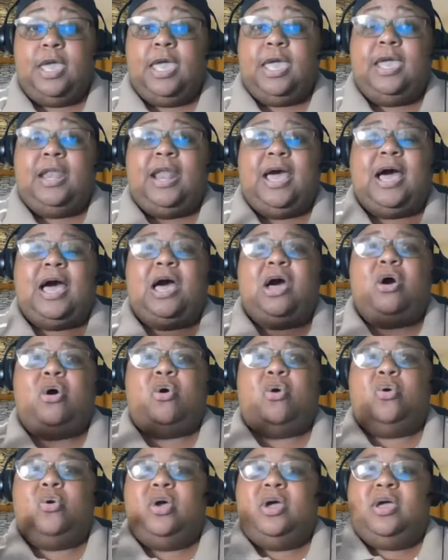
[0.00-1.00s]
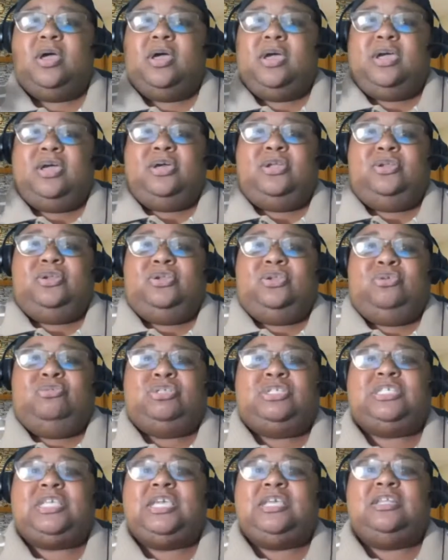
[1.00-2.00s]
and how you
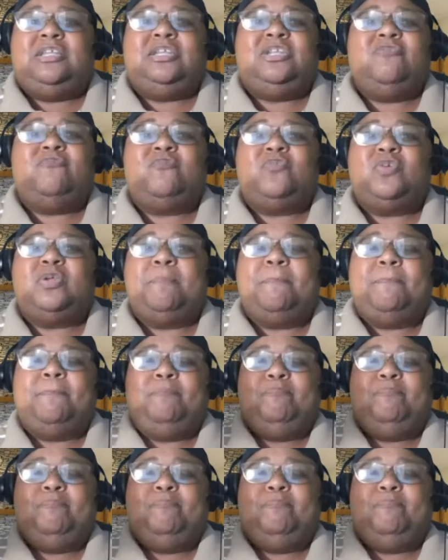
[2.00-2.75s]
see the different